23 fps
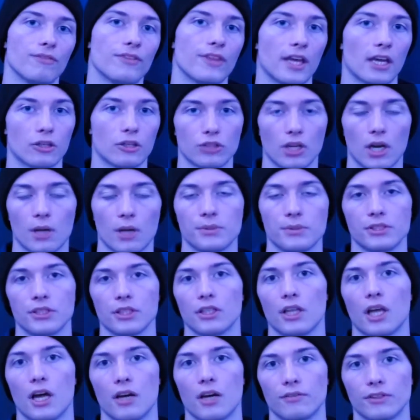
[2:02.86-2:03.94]
if that drops
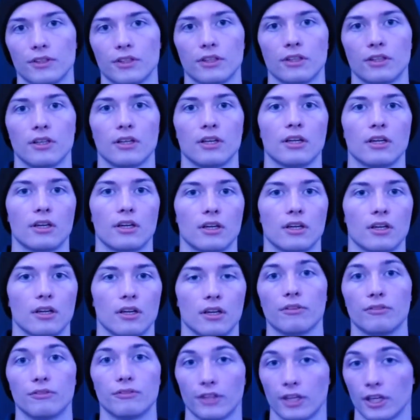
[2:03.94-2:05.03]
into lava,
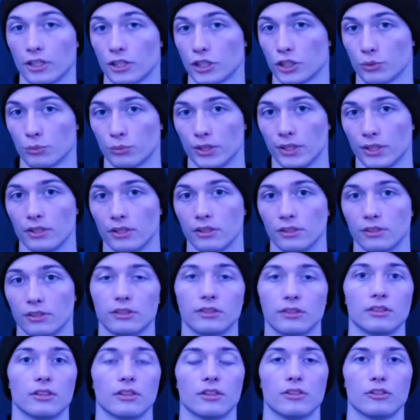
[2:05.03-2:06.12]
all the flesh
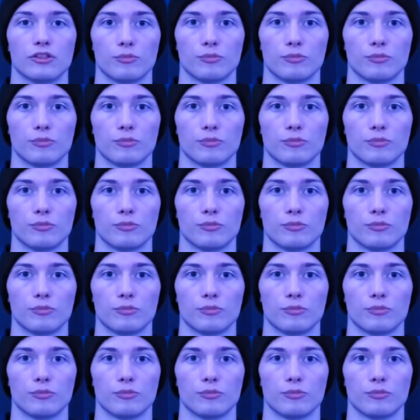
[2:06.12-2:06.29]
will